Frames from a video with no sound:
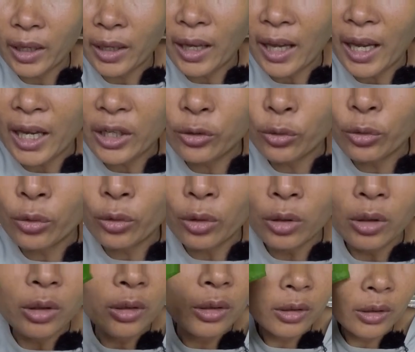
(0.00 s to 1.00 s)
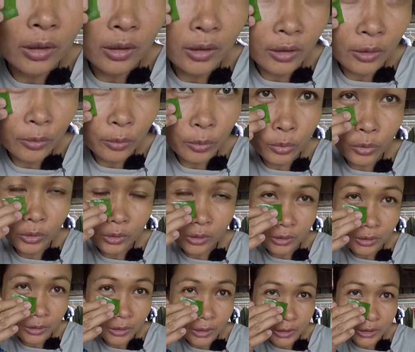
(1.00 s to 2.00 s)
I do.
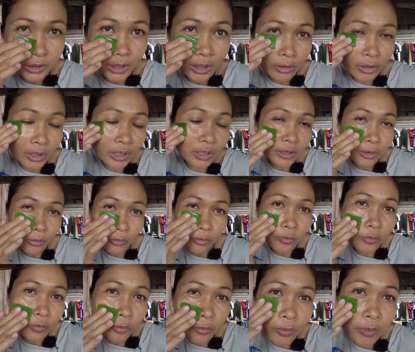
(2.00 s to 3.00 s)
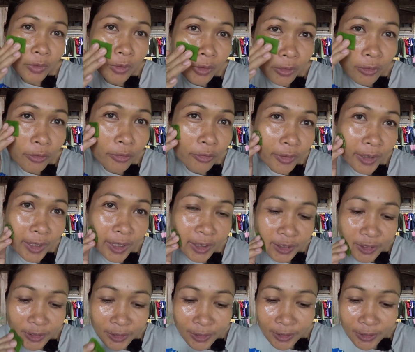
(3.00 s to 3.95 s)
Gel in the face.